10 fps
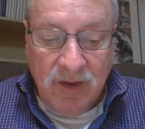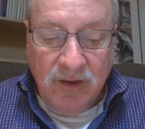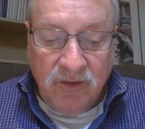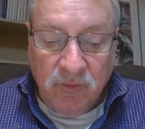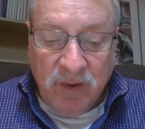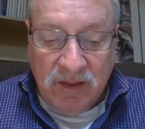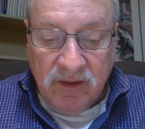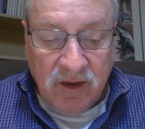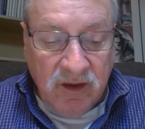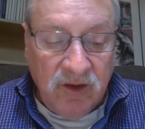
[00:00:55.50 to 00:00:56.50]
Despite the
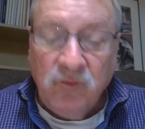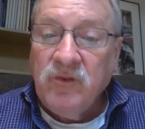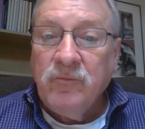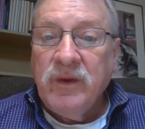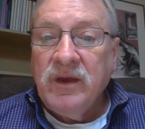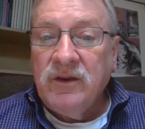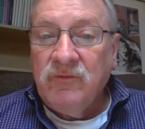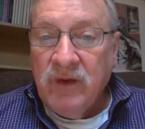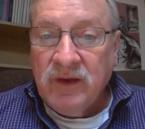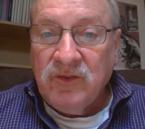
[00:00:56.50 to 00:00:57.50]
gains we've made in
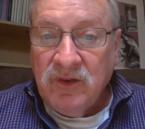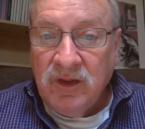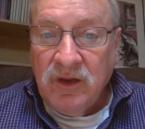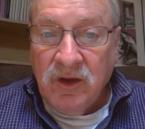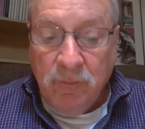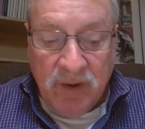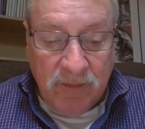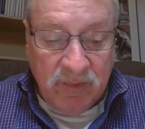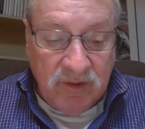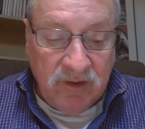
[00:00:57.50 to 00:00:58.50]
vaccinating our
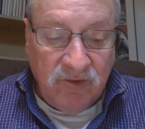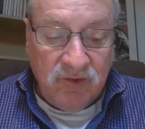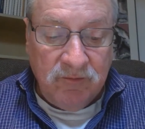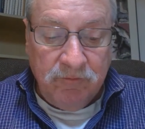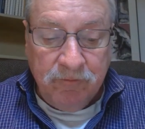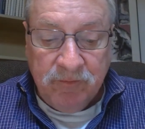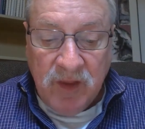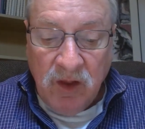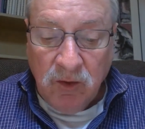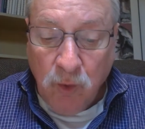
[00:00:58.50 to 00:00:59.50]
population,
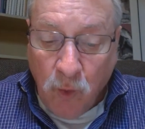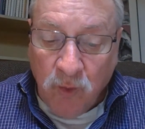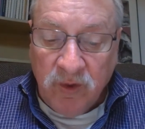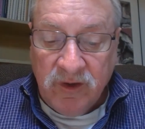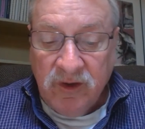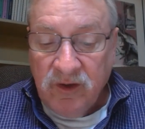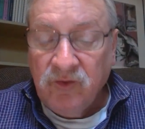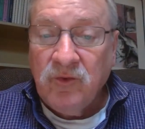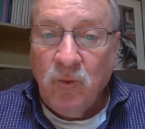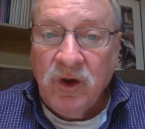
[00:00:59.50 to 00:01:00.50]
lowering
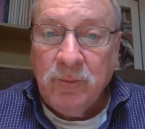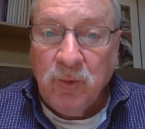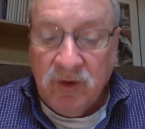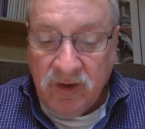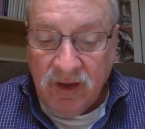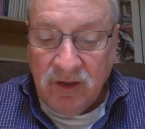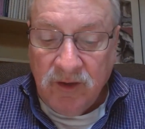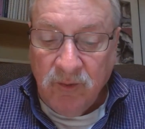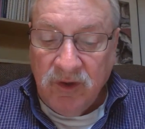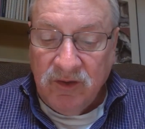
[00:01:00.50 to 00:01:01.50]
nationwide mortality
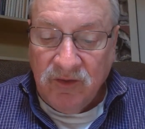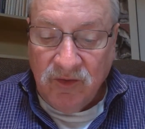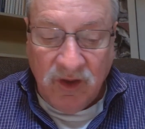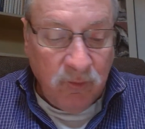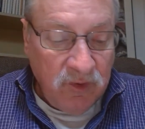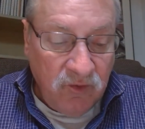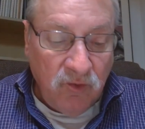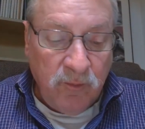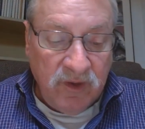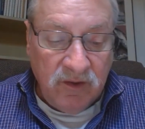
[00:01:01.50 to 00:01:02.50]
rates, and
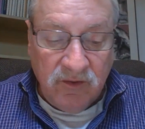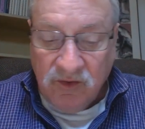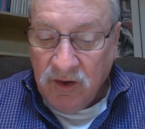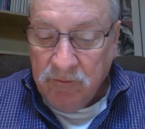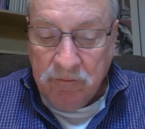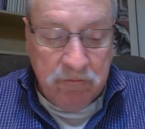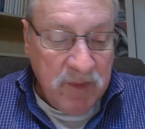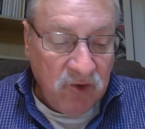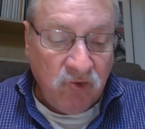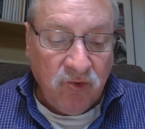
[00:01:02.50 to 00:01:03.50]
resuming some
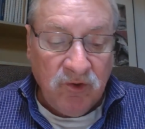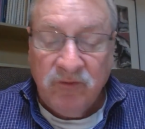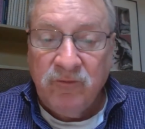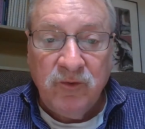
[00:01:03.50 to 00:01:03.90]
measure of